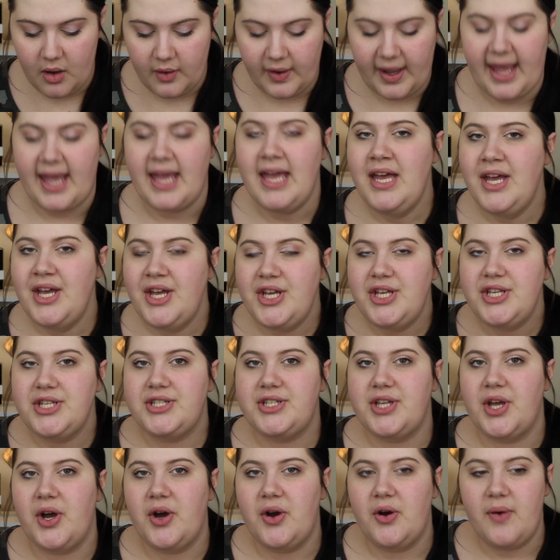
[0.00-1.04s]
Okay,
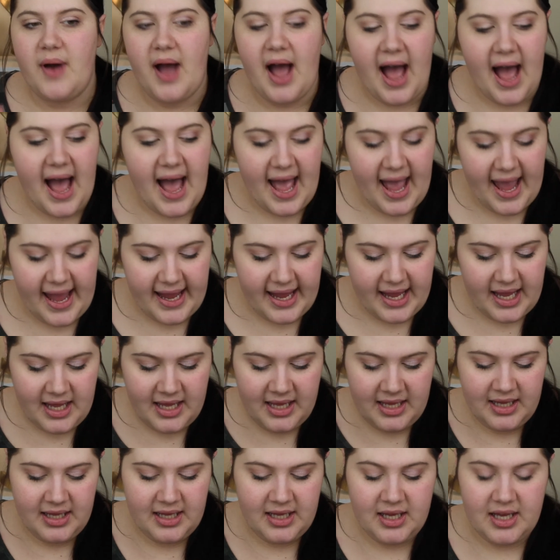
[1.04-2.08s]
so
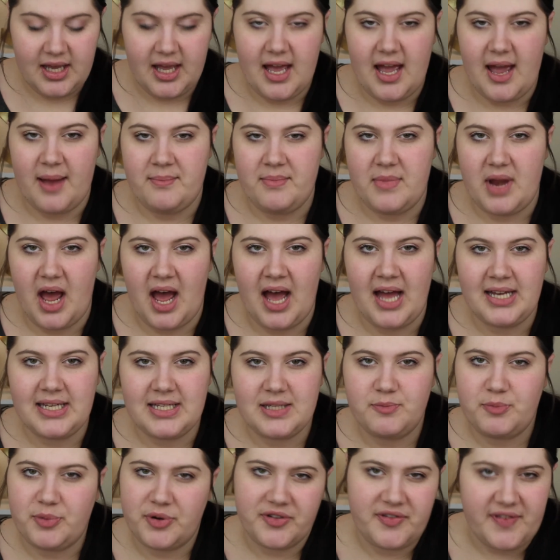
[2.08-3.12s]
I am not
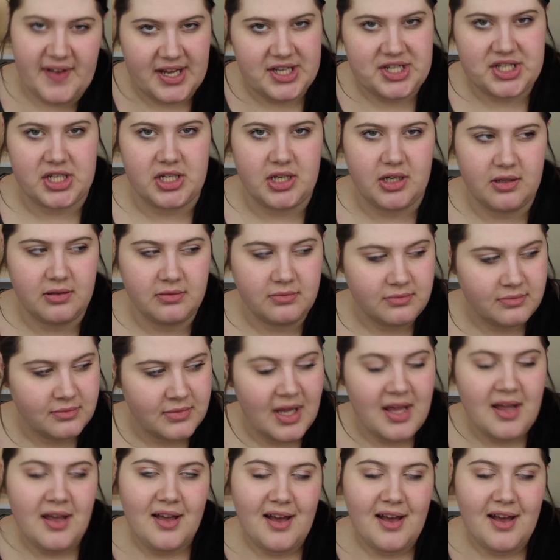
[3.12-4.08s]
professional.